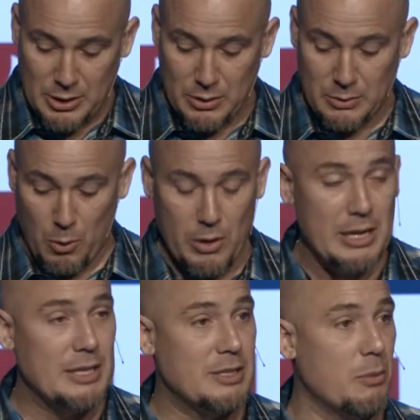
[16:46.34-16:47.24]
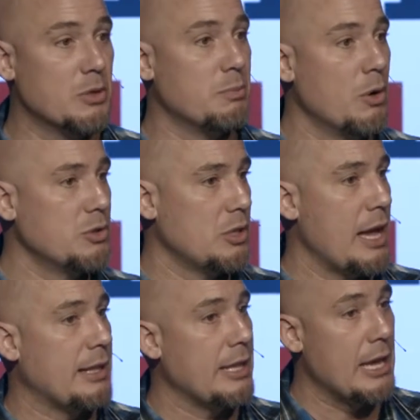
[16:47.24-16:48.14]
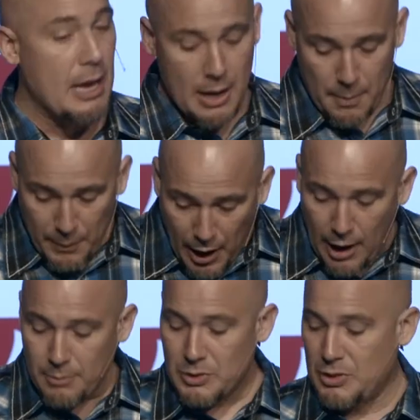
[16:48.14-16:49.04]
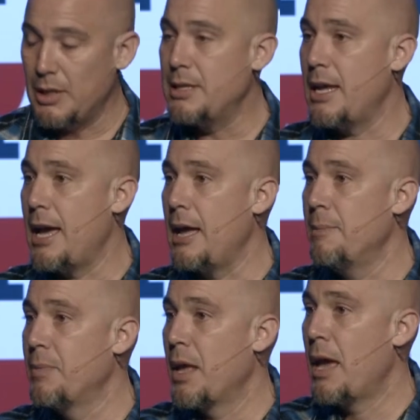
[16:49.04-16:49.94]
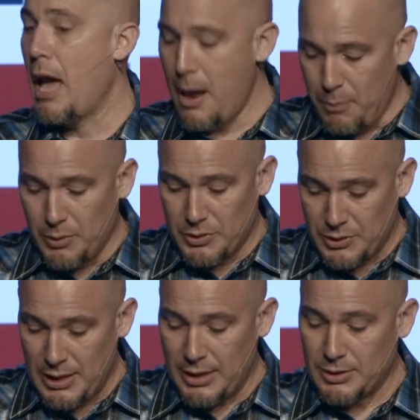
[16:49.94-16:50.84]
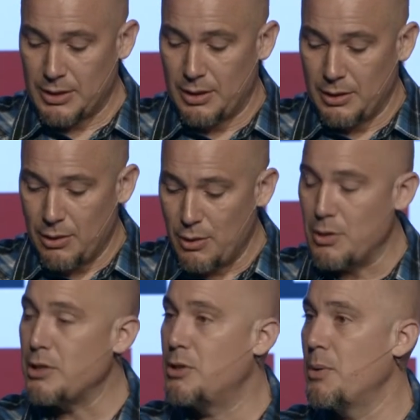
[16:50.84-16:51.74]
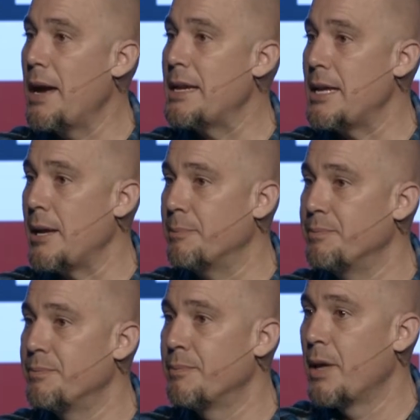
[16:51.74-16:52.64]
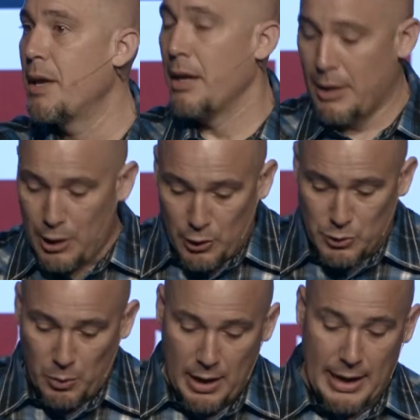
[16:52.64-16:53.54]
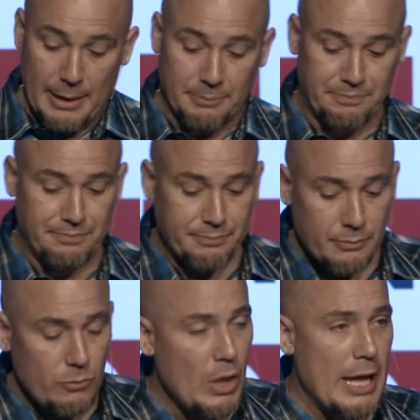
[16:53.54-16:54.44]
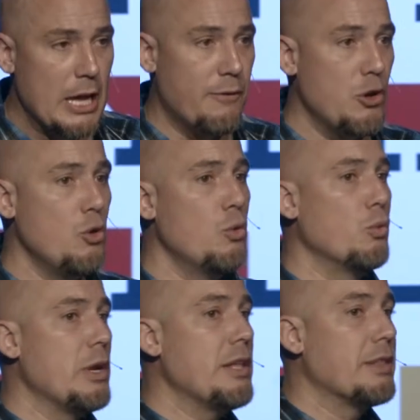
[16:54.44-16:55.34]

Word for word: you this morning is it was most likely Palm Sunday, April 6th, 32 AD. And here's why. If you read the